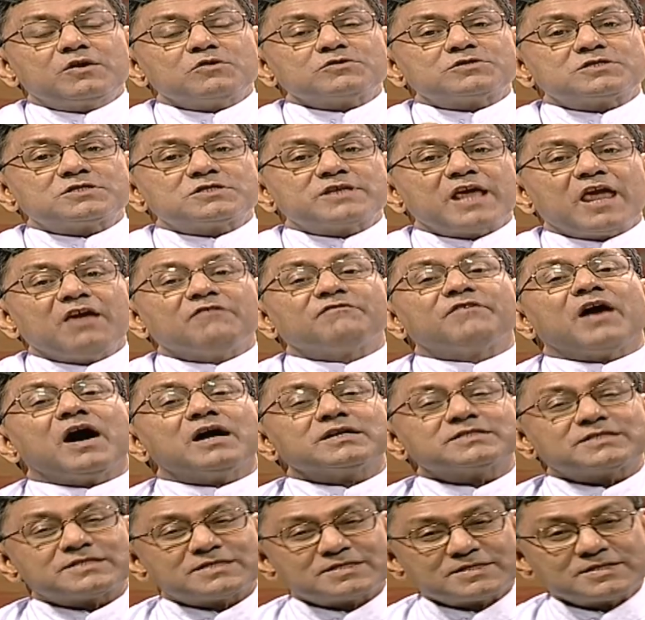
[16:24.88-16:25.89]
to save
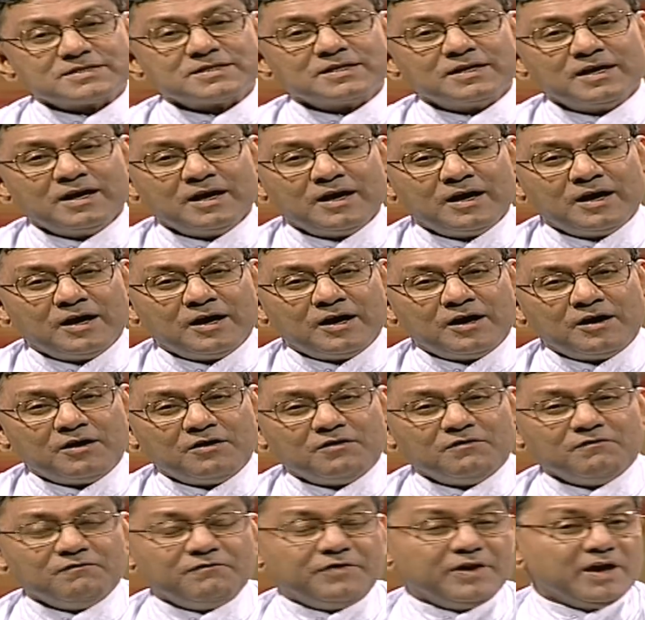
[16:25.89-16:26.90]
us.
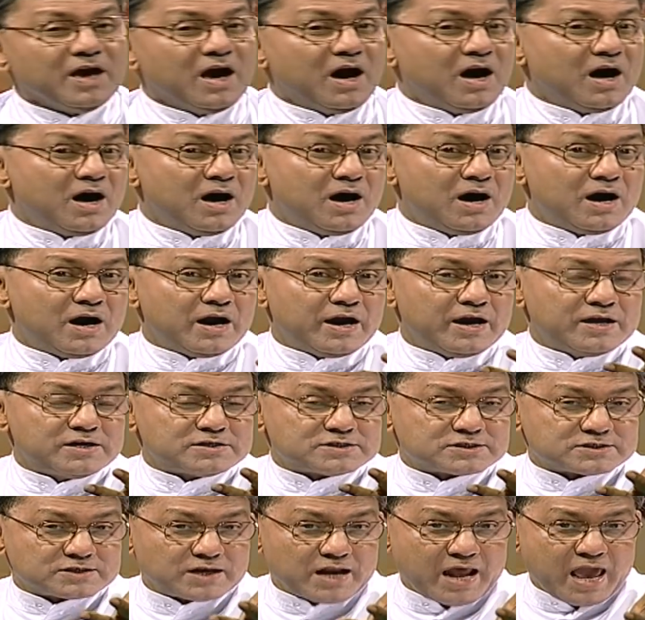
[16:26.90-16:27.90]
We are
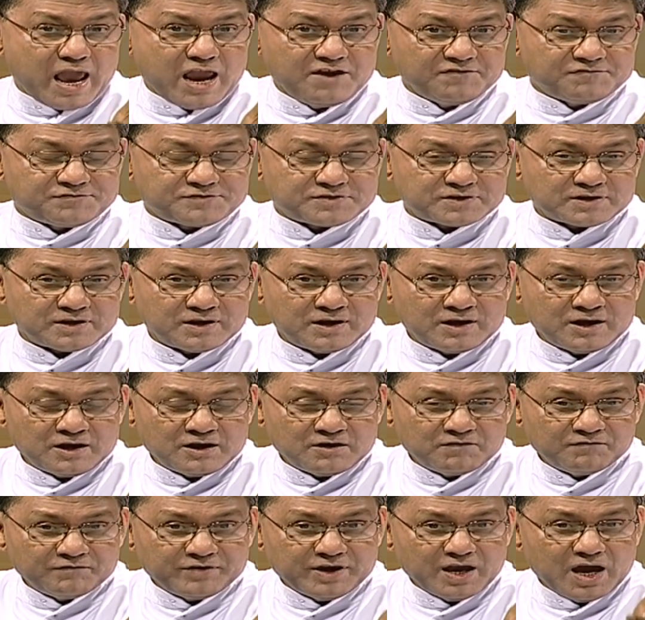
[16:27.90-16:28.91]
enslaved.
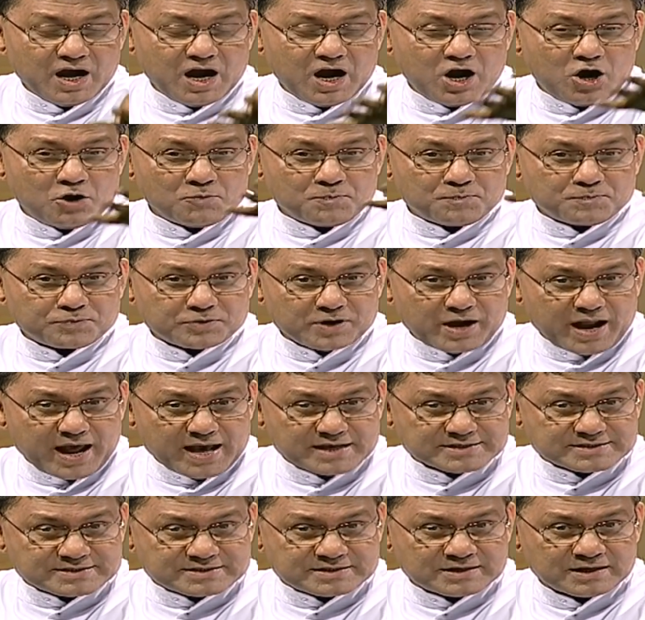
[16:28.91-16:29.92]
We are
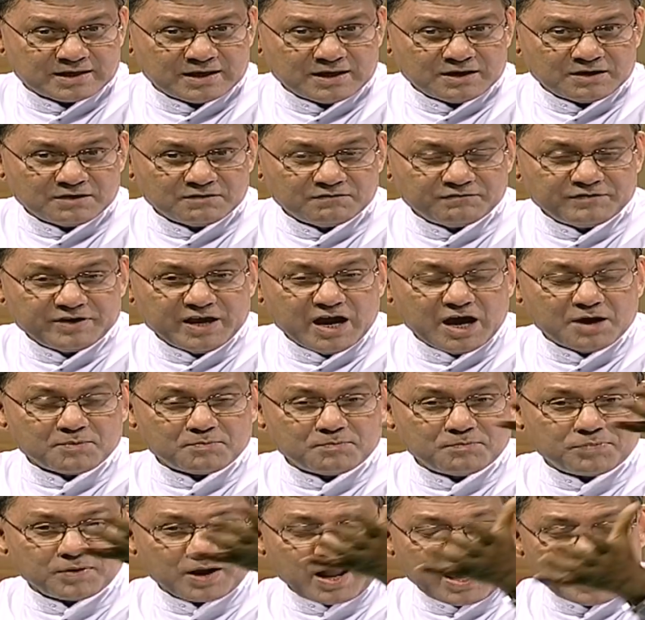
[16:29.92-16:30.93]
oppressed. We are
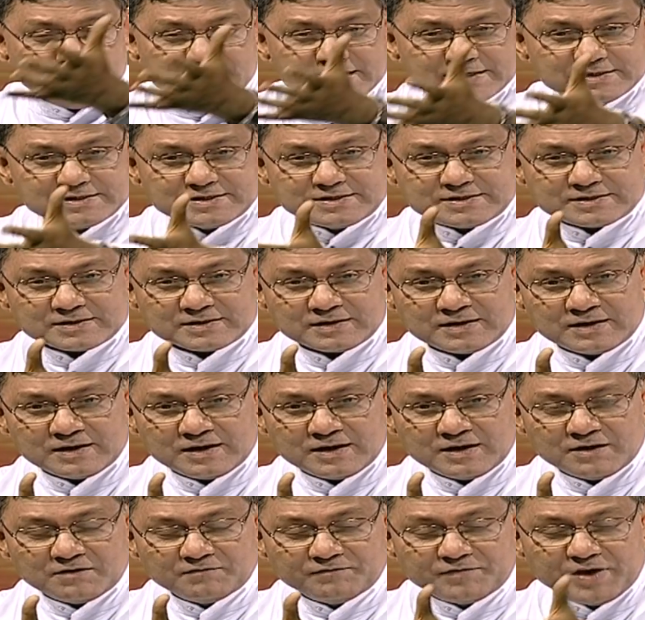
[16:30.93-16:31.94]
blind.
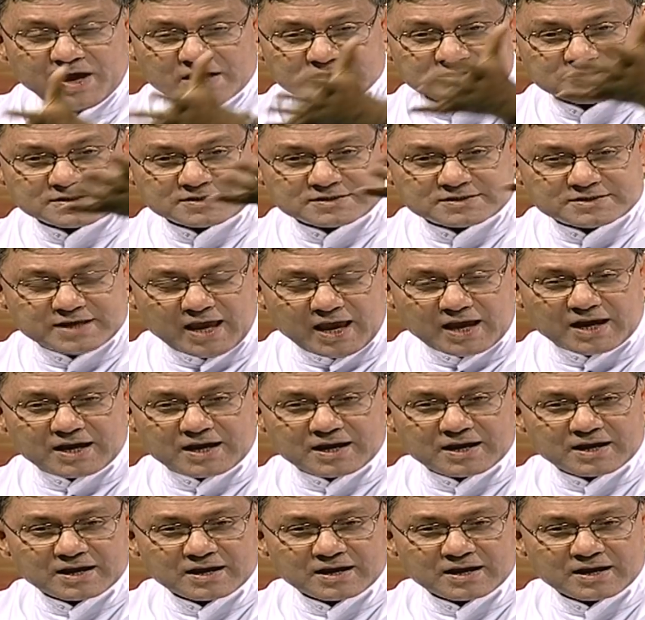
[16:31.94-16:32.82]
We are sick.